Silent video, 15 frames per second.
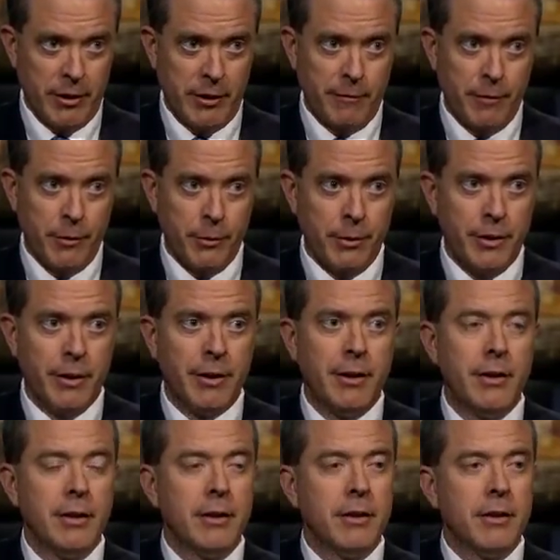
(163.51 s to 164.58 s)
And if you
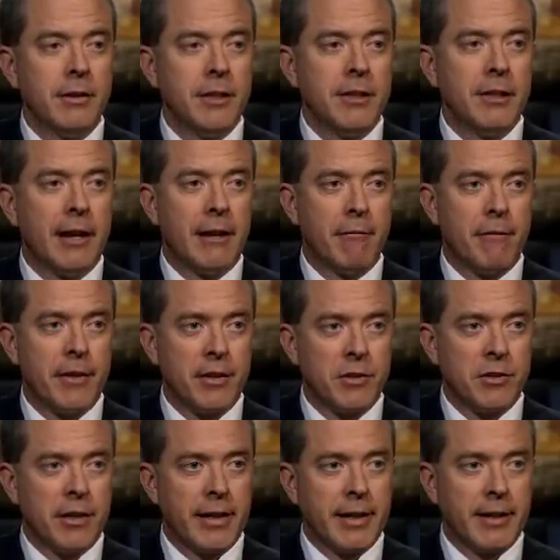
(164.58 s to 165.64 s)
didn't have
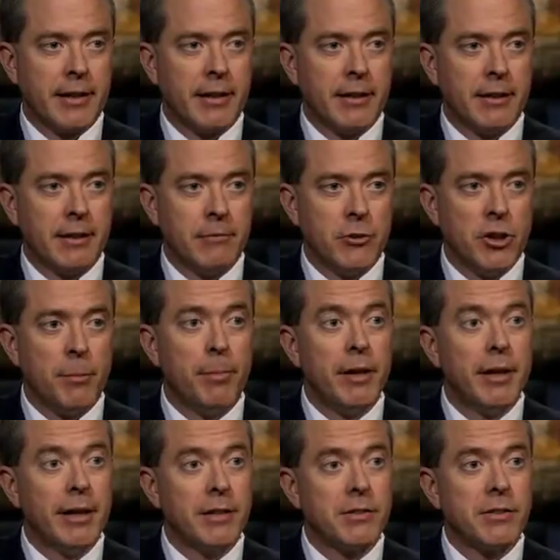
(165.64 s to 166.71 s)
things like uh,
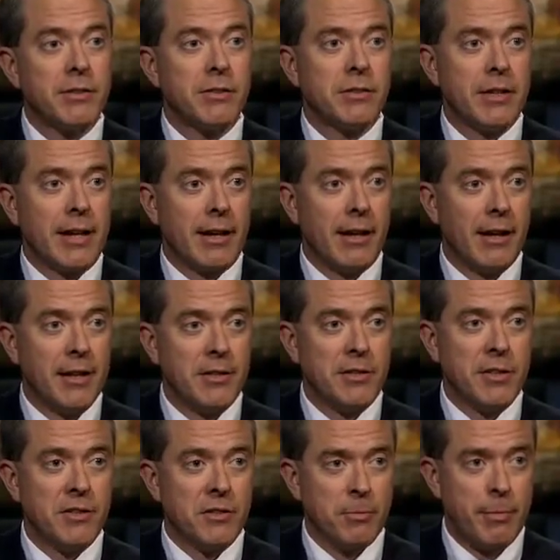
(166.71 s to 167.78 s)
GPS satellites
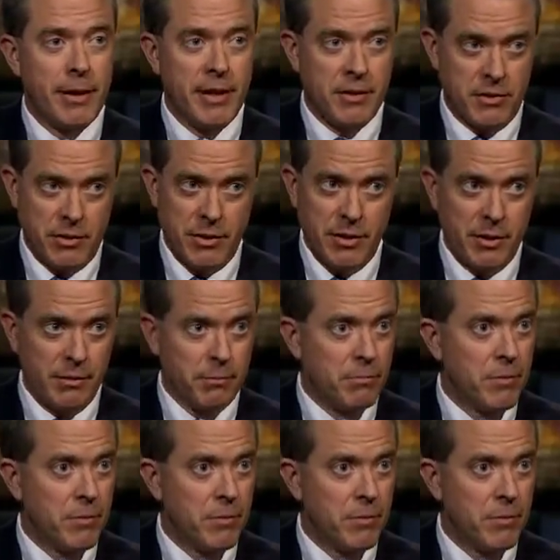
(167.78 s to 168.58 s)
in space, the,